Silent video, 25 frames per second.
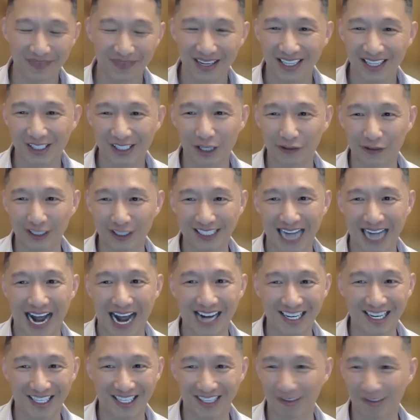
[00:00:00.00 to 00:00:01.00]
Silver
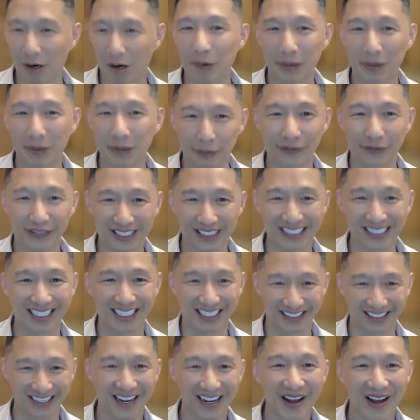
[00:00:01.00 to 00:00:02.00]
Stacker, when we revisit
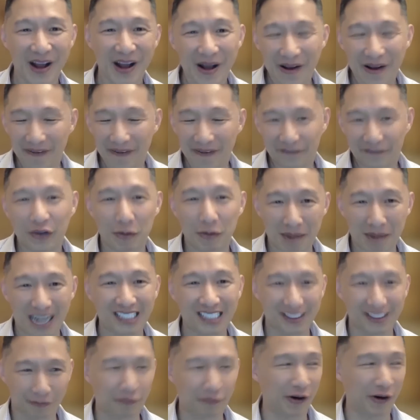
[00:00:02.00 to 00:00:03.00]
a few months
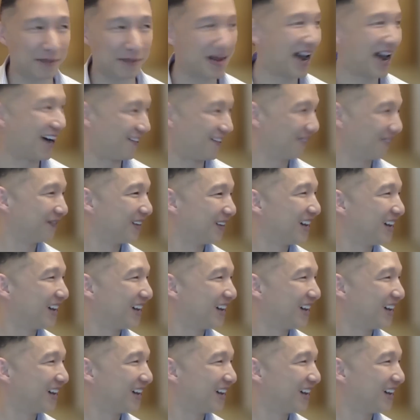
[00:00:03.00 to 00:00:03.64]
from now.